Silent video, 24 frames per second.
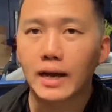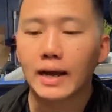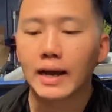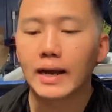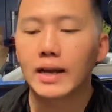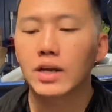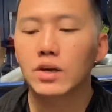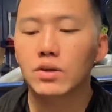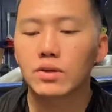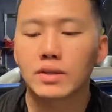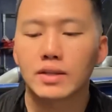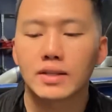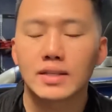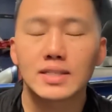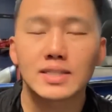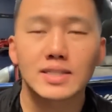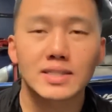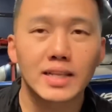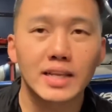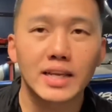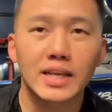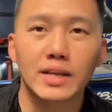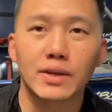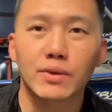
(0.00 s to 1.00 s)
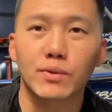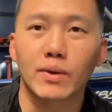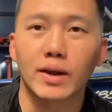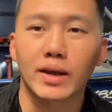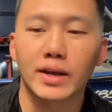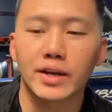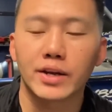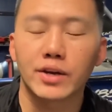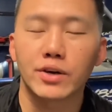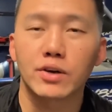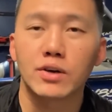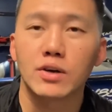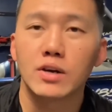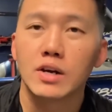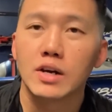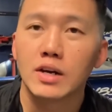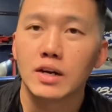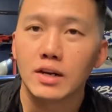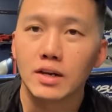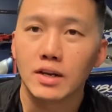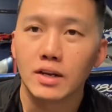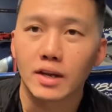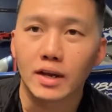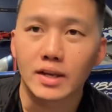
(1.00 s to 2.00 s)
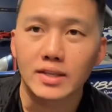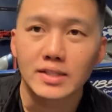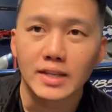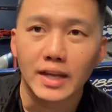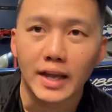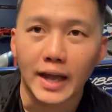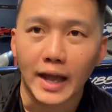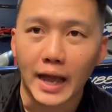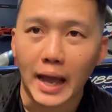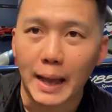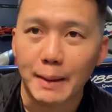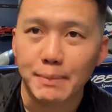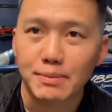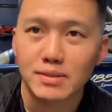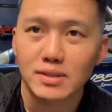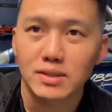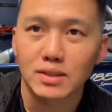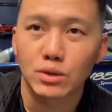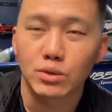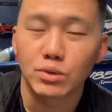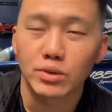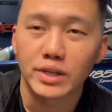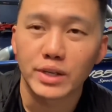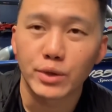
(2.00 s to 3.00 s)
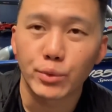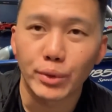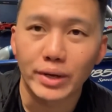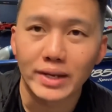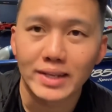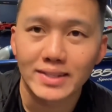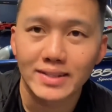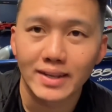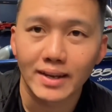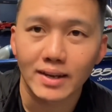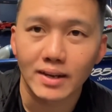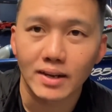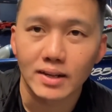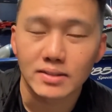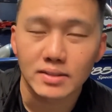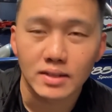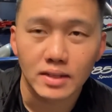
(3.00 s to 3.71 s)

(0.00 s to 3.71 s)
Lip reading: I know that this thing right here looks absolutely ridiculous.